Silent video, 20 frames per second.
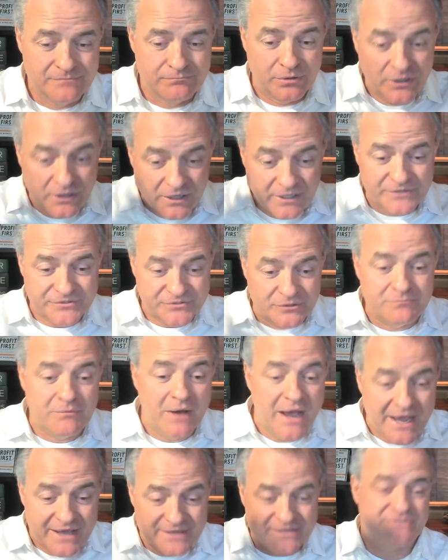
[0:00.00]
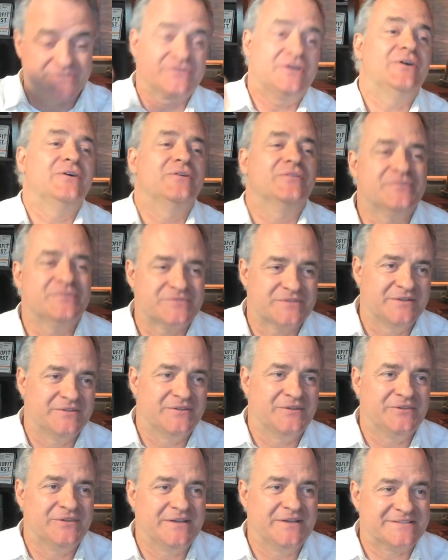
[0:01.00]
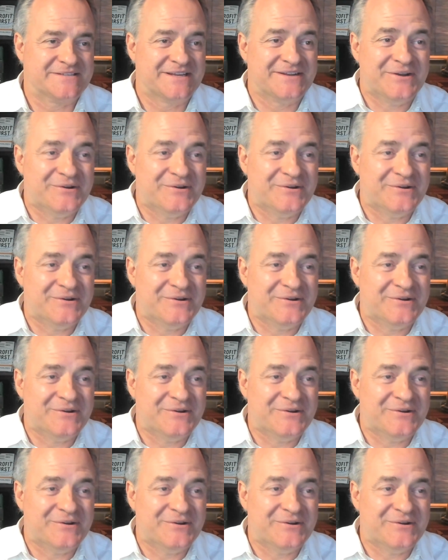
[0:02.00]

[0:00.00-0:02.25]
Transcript: plus or minus all those other things.